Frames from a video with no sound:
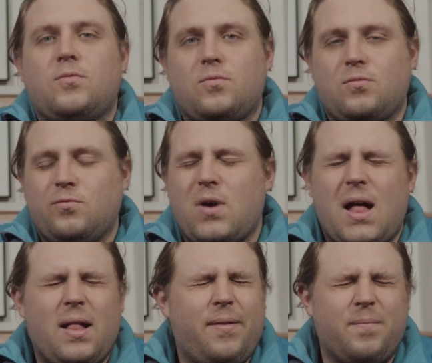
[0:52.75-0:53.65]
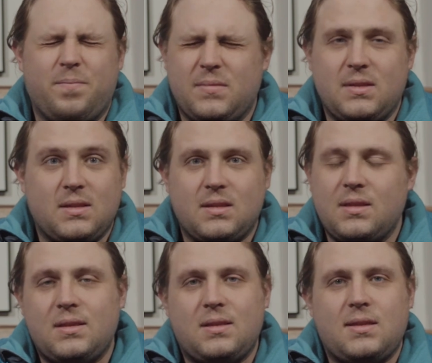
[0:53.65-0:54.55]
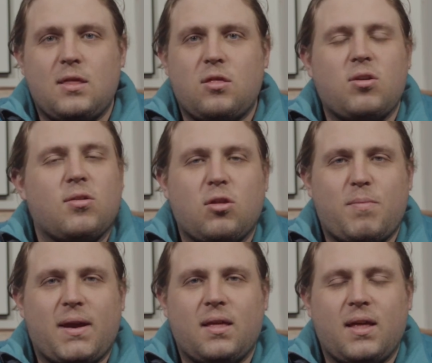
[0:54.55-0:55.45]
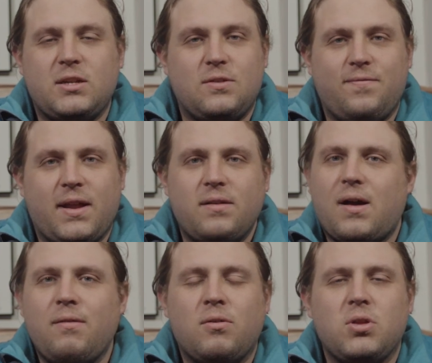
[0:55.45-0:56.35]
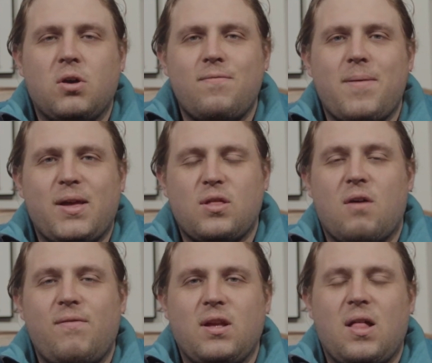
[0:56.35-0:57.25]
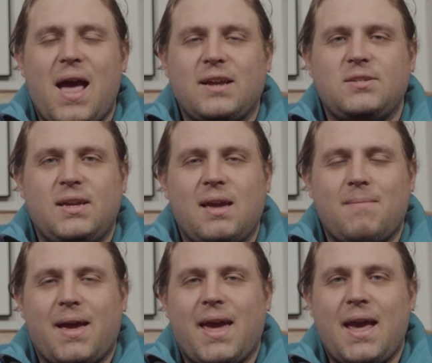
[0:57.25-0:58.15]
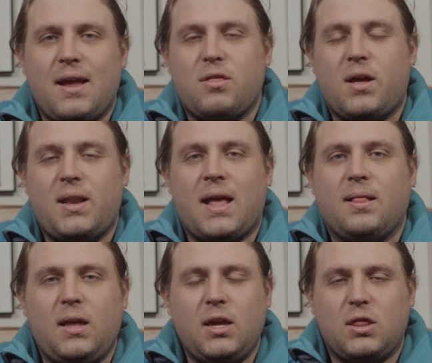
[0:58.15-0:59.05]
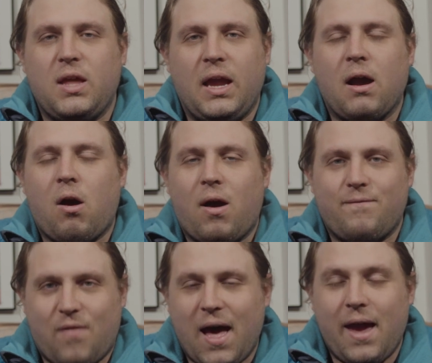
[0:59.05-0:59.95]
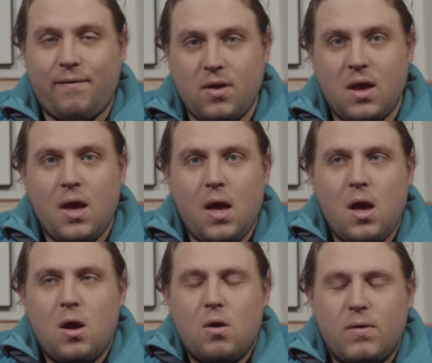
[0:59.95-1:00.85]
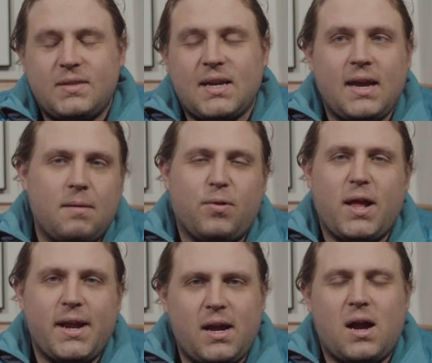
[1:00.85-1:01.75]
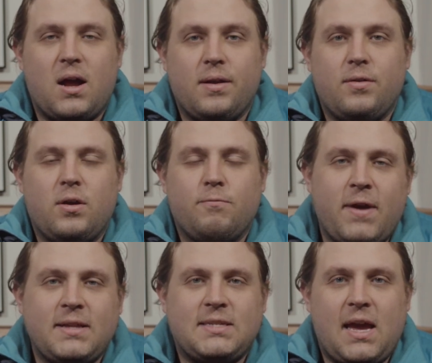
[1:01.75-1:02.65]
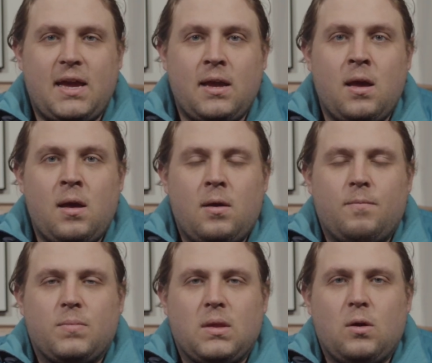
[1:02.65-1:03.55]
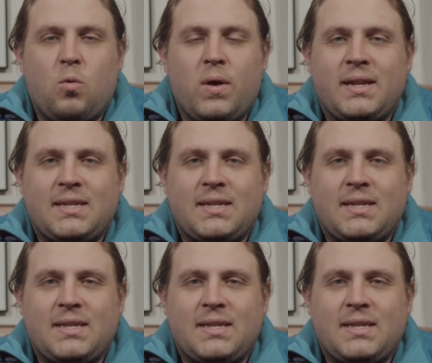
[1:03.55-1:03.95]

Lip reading: Well, this is just a speculation video. I won't know for myself until I actually get my hands on at least the R5, which I am planning on renting when the